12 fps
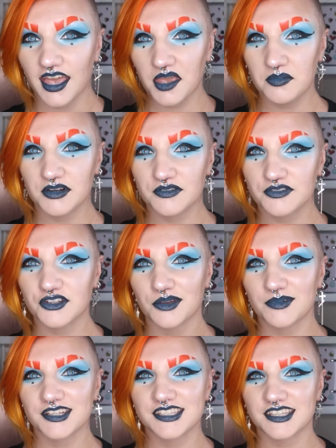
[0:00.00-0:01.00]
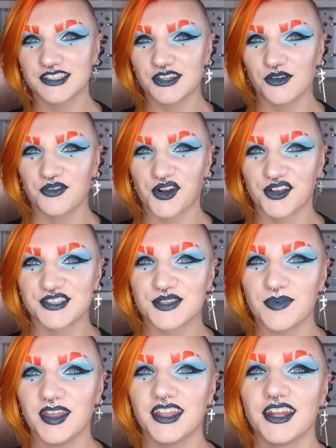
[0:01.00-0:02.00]
Hey beautiful dreamers, it's Novarose the
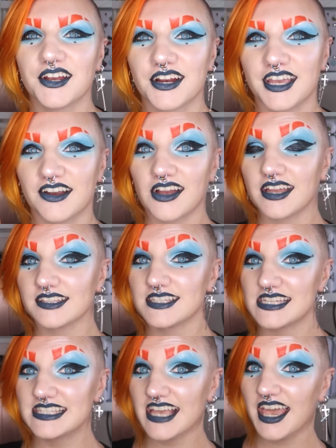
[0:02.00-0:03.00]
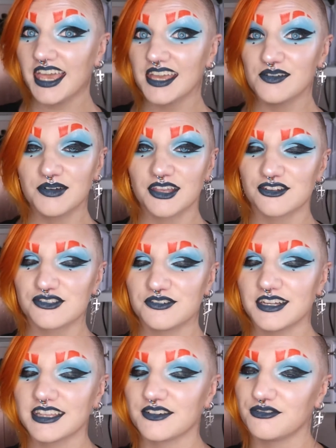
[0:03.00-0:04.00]
Beauty Nerd here, and today we are
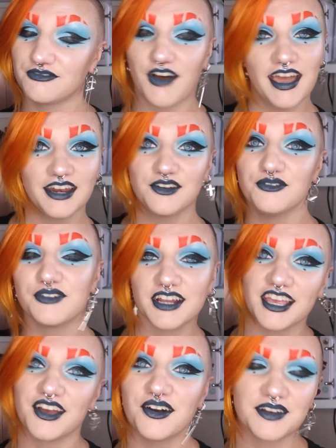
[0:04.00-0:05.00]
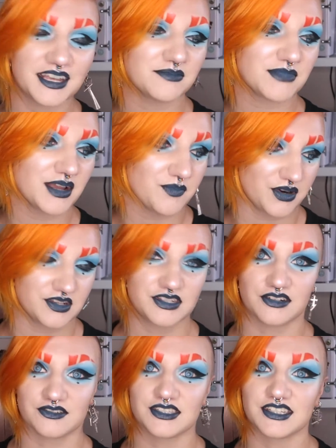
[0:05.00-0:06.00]
doing the final video in my
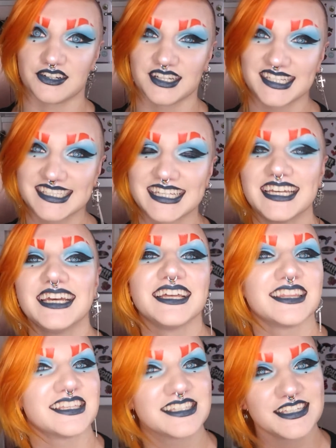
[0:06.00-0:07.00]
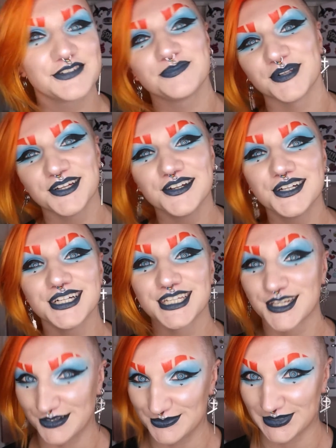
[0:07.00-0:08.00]
Birthstone series. This is Blue
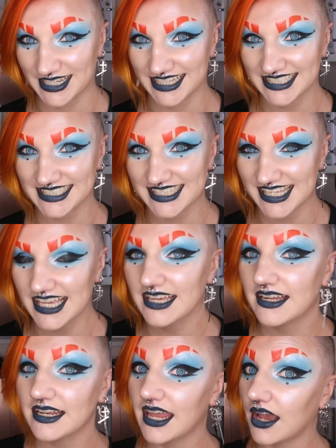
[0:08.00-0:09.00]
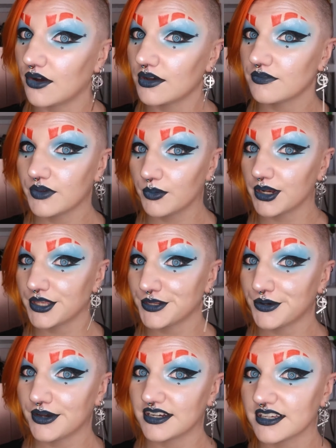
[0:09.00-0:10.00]
Topaz. Now, if you want to
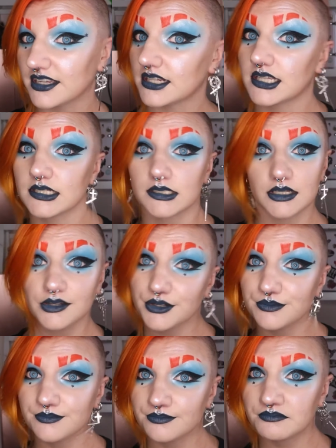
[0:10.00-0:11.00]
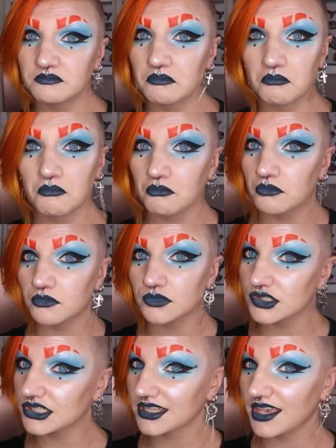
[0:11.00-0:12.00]
know how to get this look,
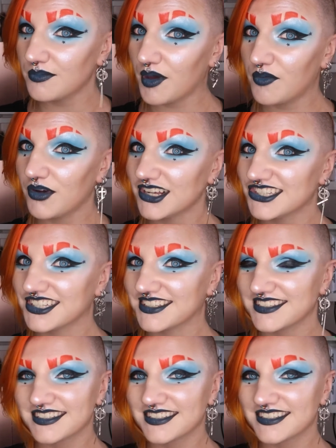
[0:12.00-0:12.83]
just keep on watching.